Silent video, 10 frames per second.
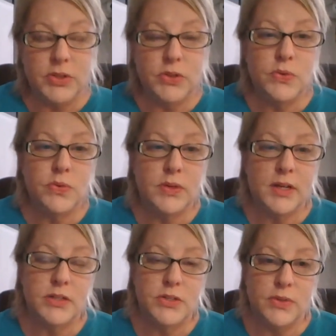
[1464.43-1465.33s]
you
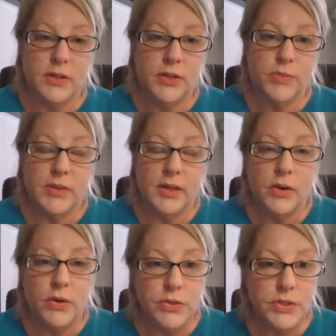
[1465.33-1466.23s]
get to accumulate
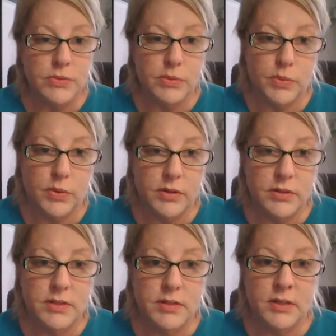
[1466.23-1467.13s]
host rewards.